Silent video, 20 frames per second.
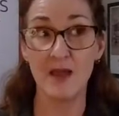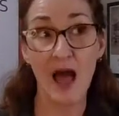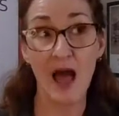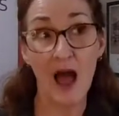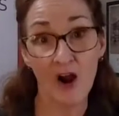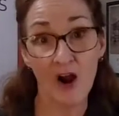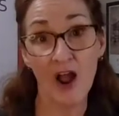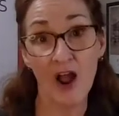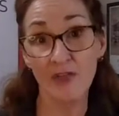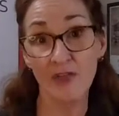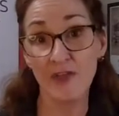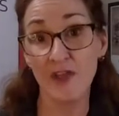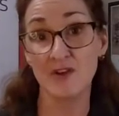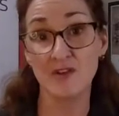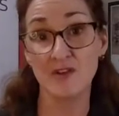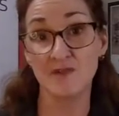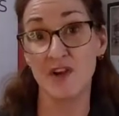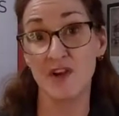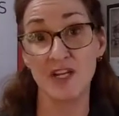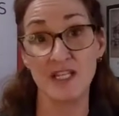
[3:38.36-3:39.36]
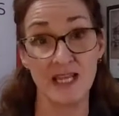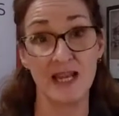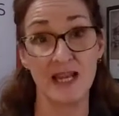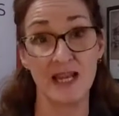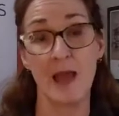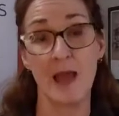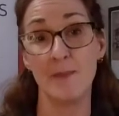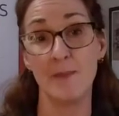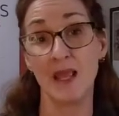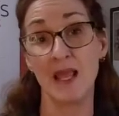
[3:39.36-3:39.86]
our healthcare is very
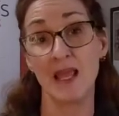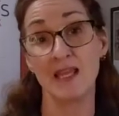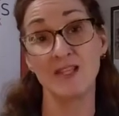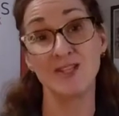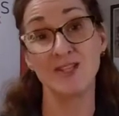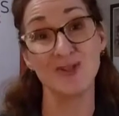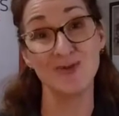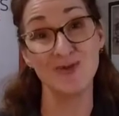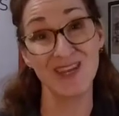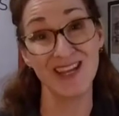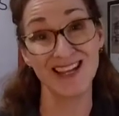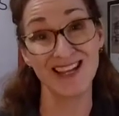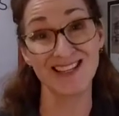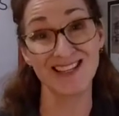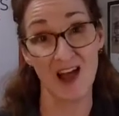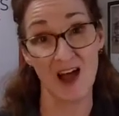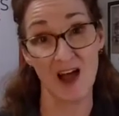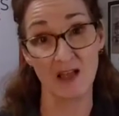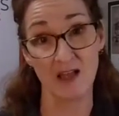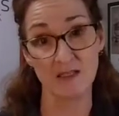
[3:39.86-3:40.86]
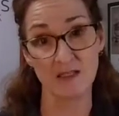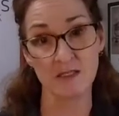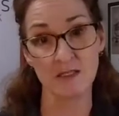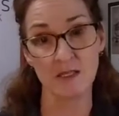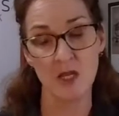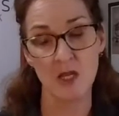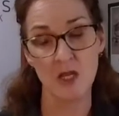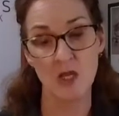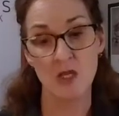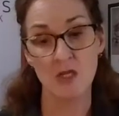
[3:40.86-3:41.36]
dynamic and it's unique to us.
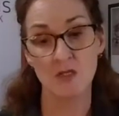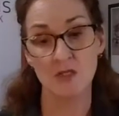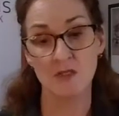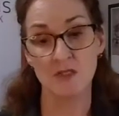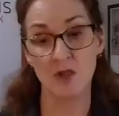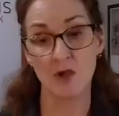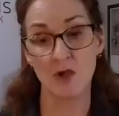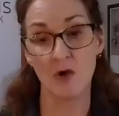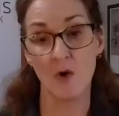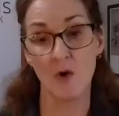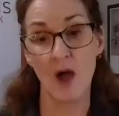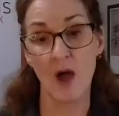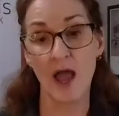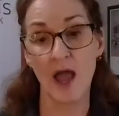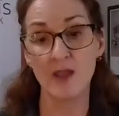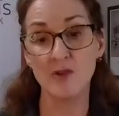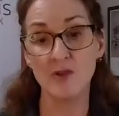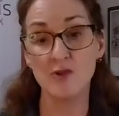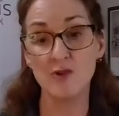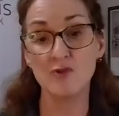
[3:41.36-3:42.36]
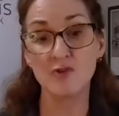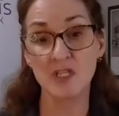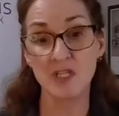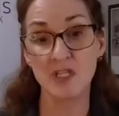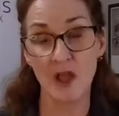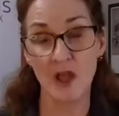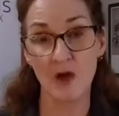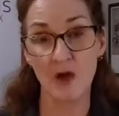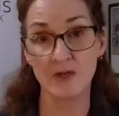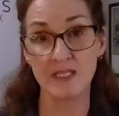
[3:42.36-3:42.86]
So I
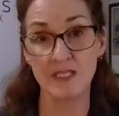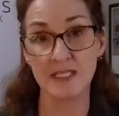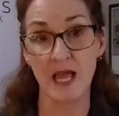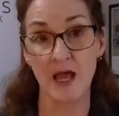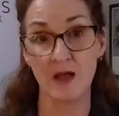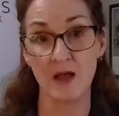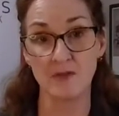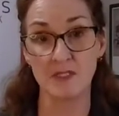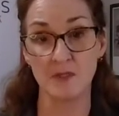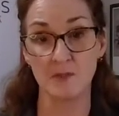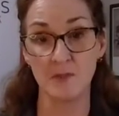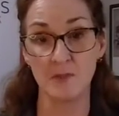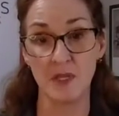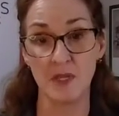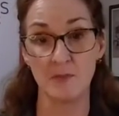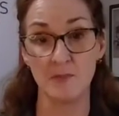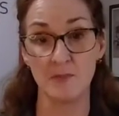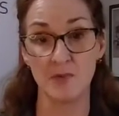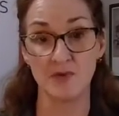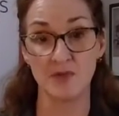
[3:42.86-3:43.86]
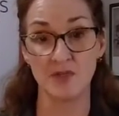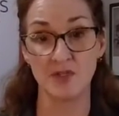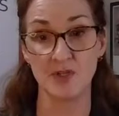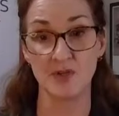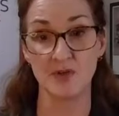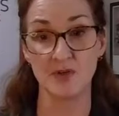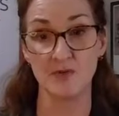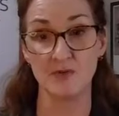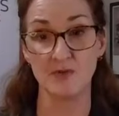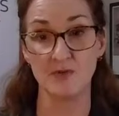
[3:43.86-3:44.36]
usually always counsel people
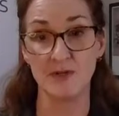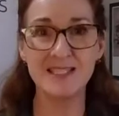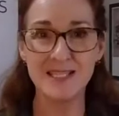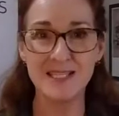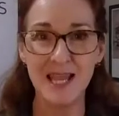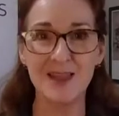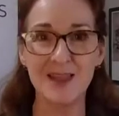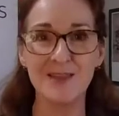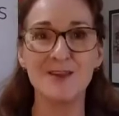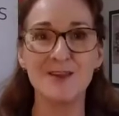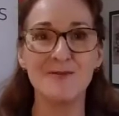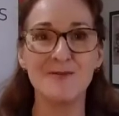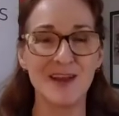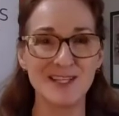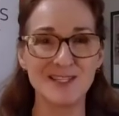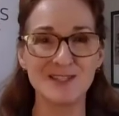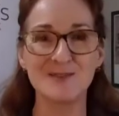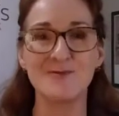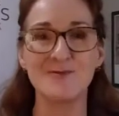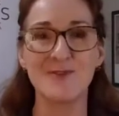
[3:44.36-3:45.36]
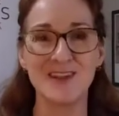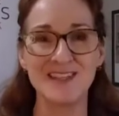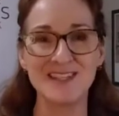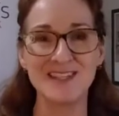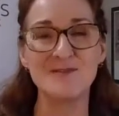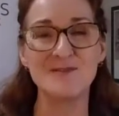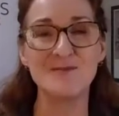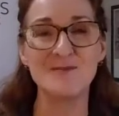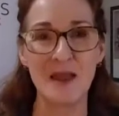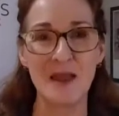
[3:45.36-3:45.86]
to take the advice of friends
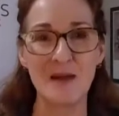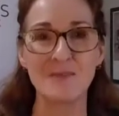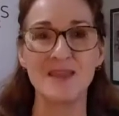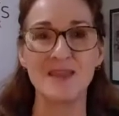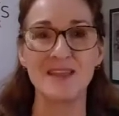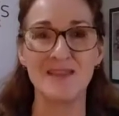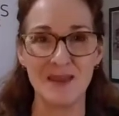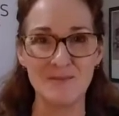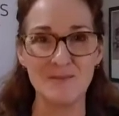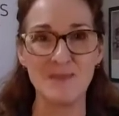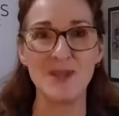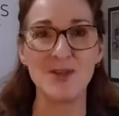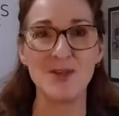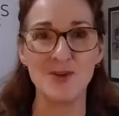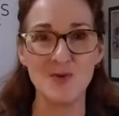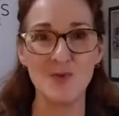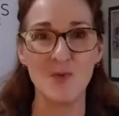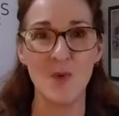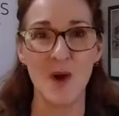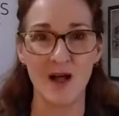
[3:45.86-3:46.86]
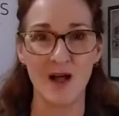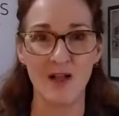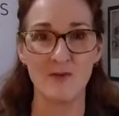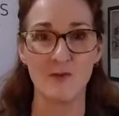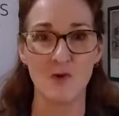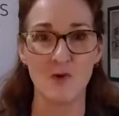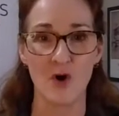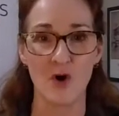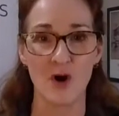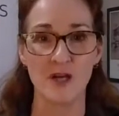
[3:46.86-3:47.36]
and family. They mean you well, of
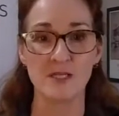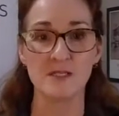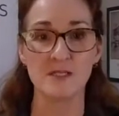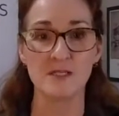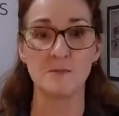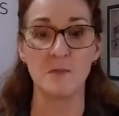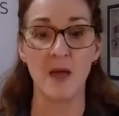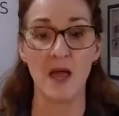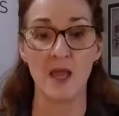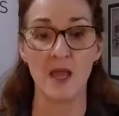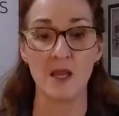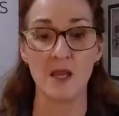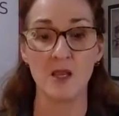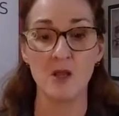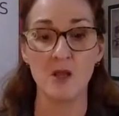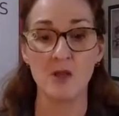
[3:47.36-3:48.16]
course, but